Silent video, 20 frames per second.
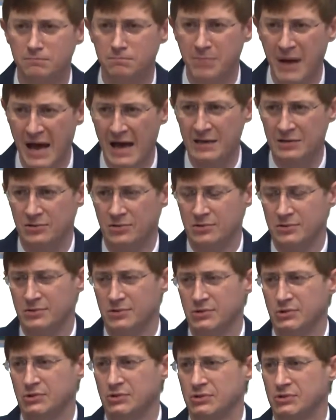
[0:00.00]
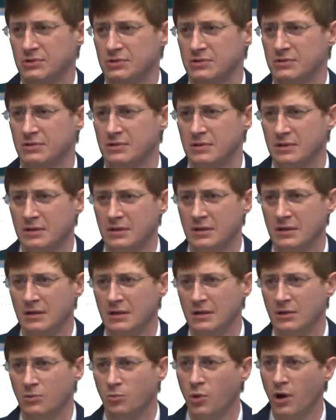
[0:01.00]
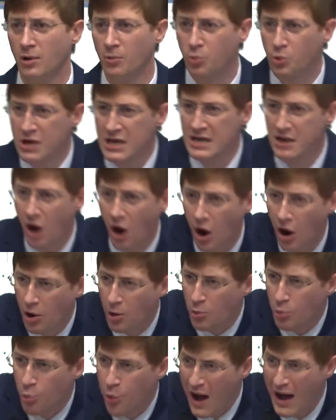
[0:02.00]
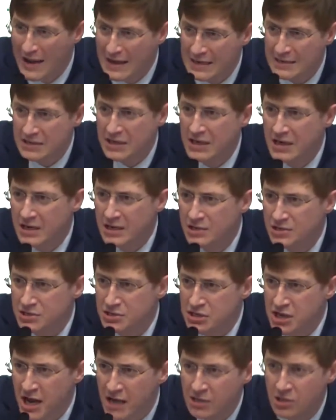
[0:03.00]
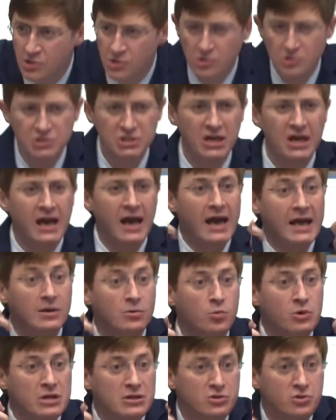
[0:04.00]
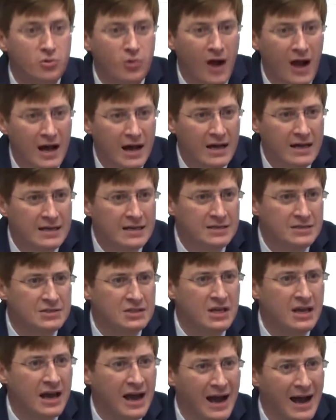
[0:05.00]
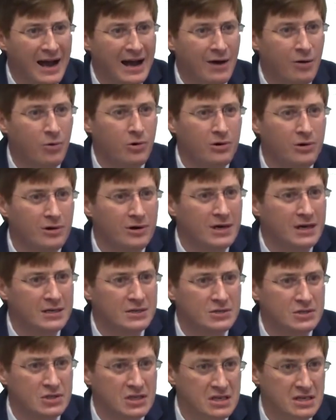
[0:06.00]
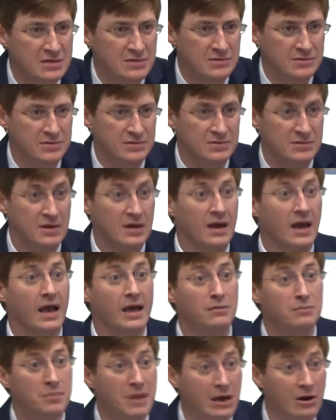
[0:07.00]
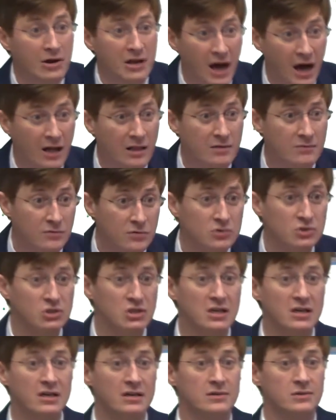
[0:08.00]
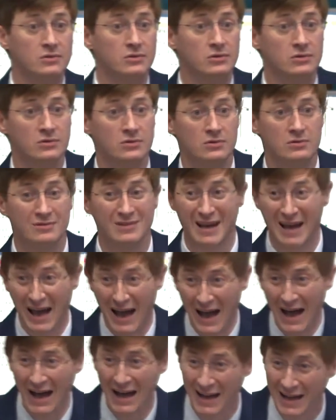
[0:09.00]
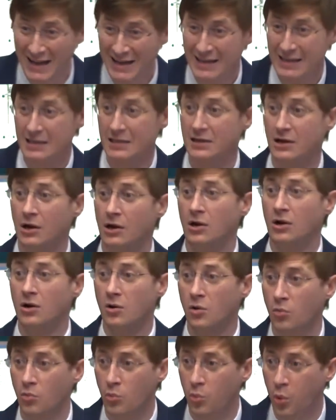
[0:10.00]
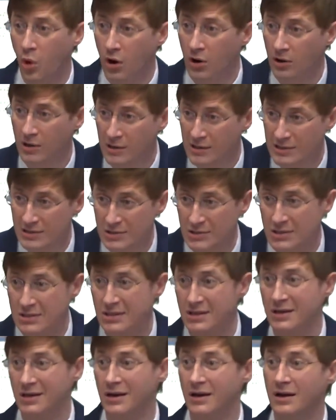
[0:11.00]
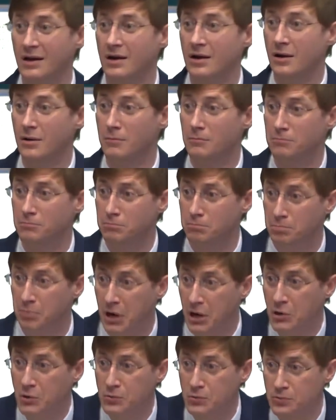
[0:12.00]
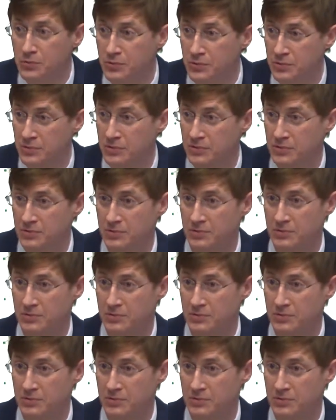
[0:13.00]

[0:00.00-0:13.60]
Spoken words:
battles where we are white-knuckled and we grind our teeth. And Mary Oliver says, "I want both.